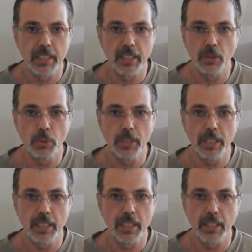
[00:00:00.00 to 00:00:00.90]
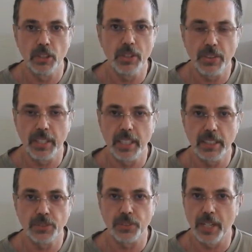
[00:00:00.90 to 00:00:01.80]
doing good
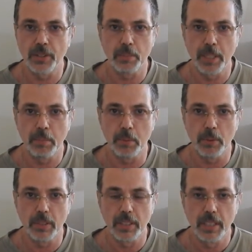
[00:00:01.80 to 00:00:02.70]
things for other people.